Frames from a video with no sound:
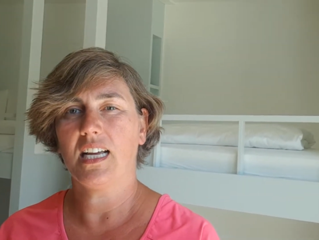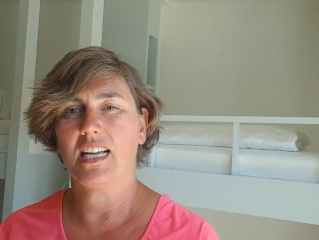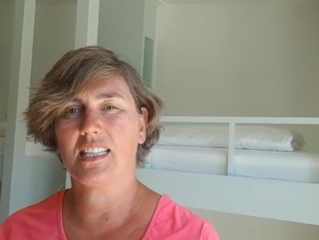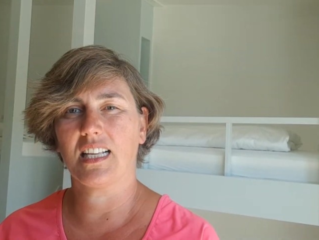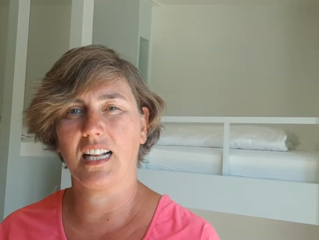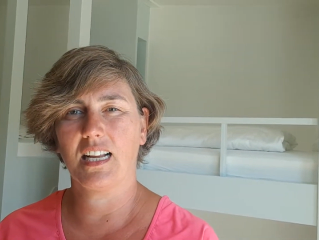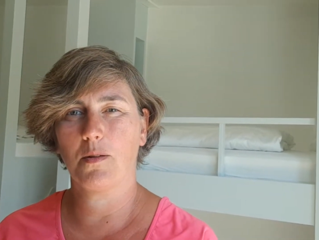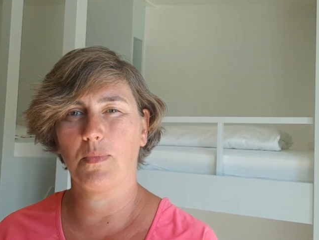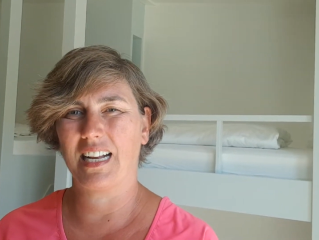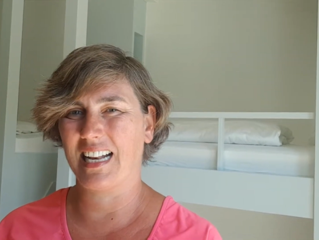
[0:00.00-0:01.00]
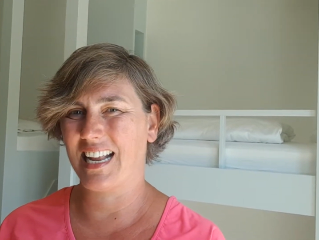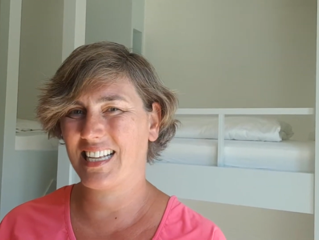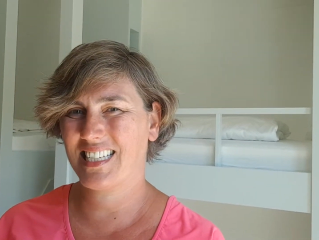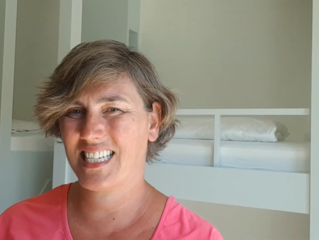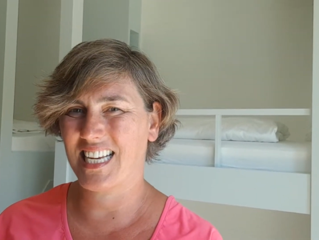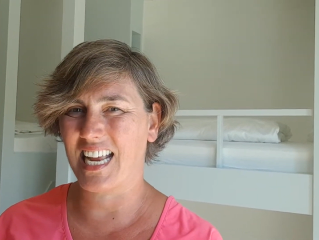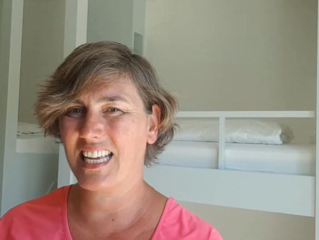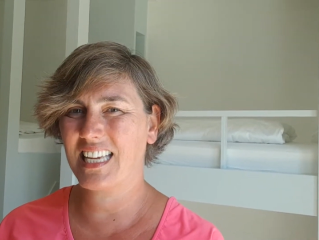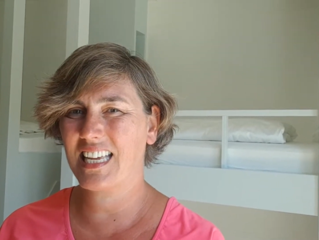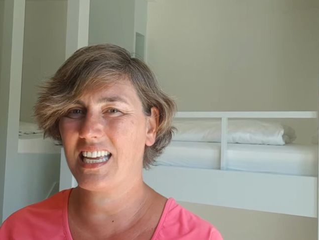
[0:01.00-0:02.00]
It's a little bit less
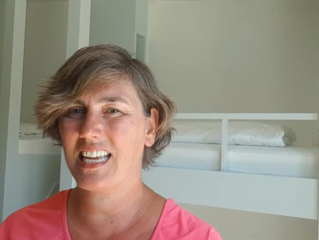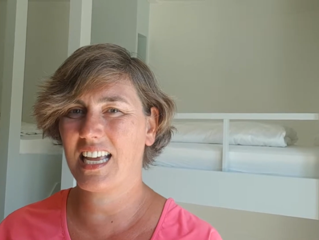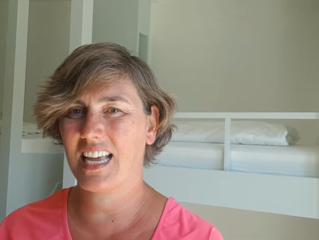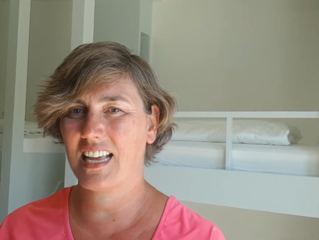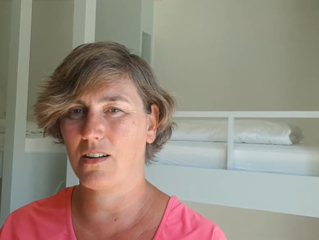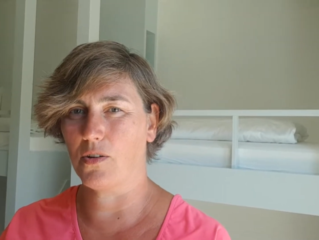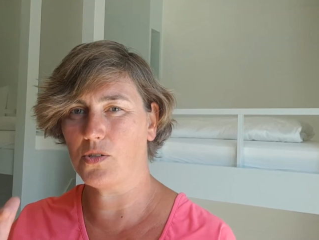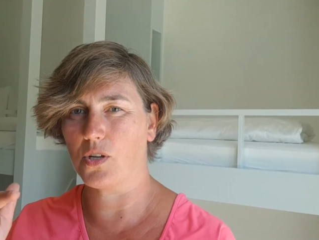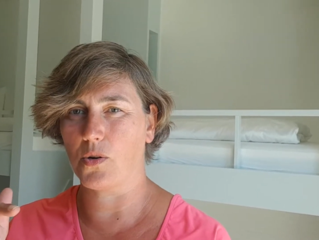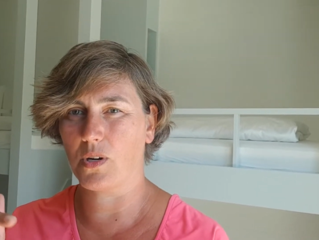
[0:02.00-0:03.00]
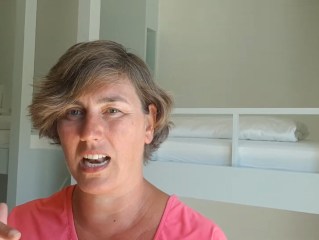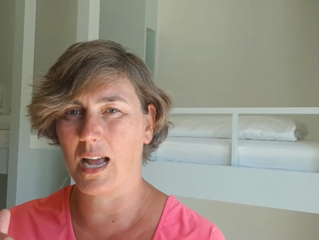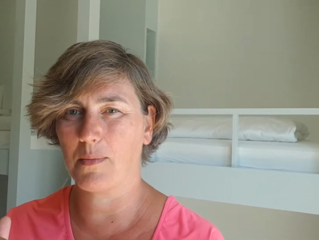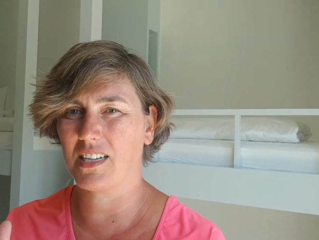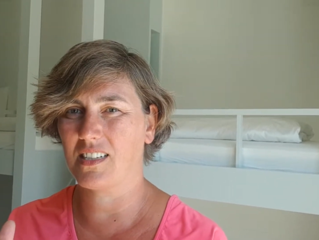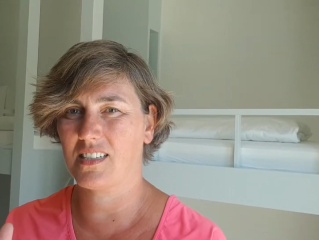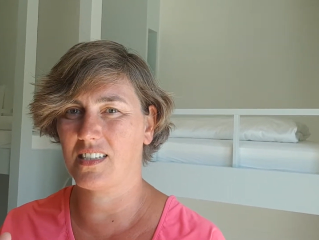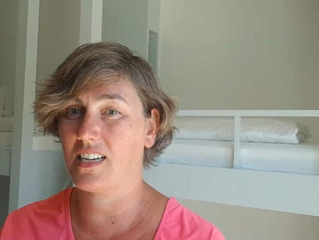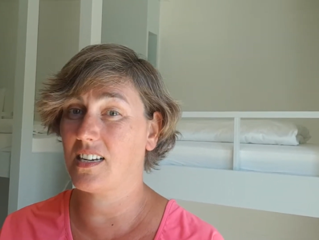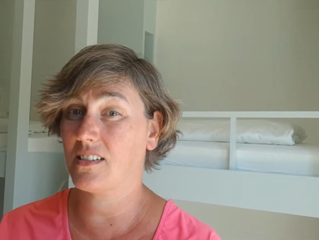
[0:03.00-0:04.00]
shaky, and also climbing the
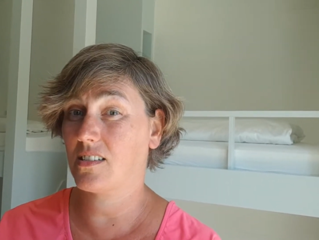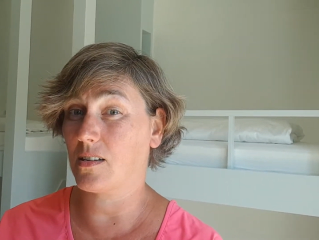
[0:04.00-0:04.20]
stairs.